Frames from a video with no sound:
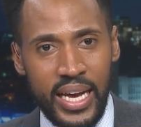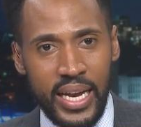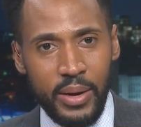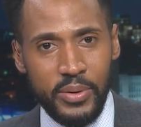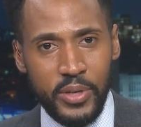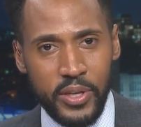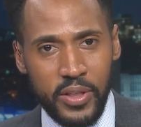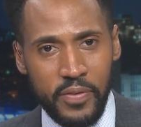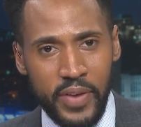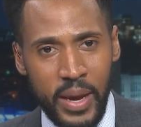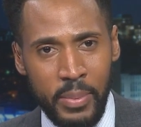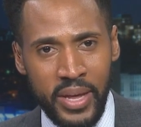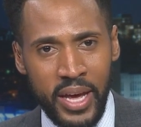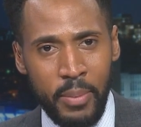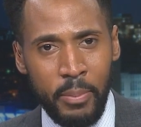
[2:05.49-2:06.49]
Now, it took the
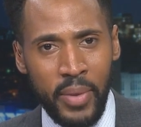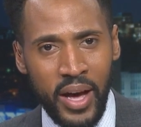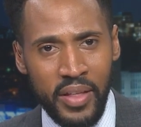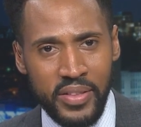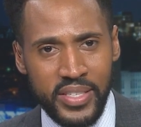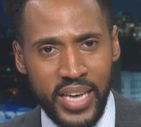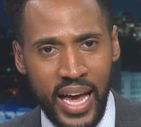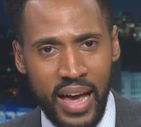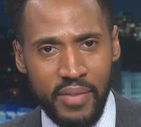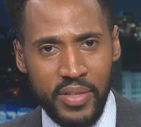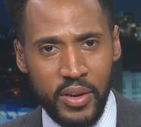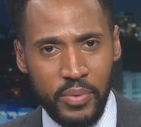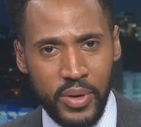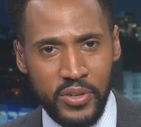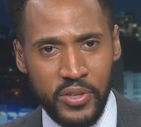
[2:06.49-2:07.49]
family a month to have
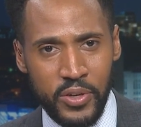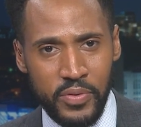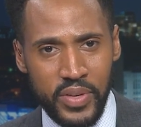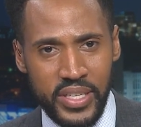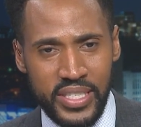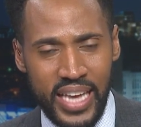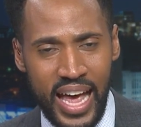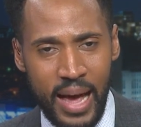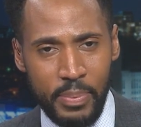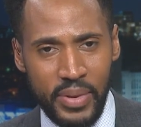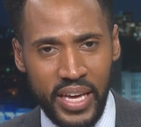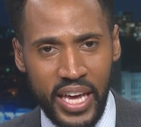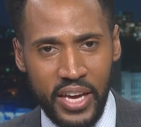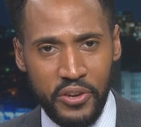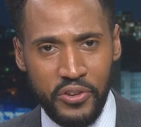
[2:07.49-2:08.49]
the original visa
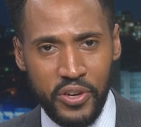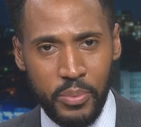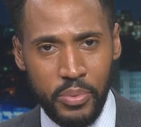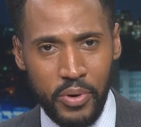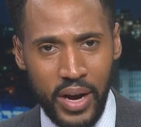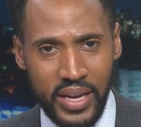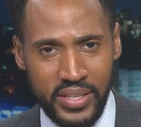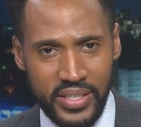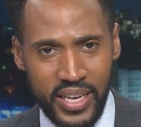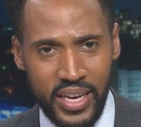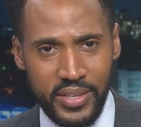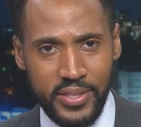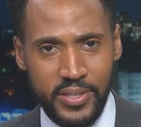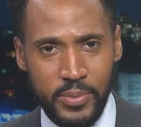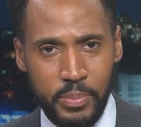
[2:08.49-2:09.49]
application process.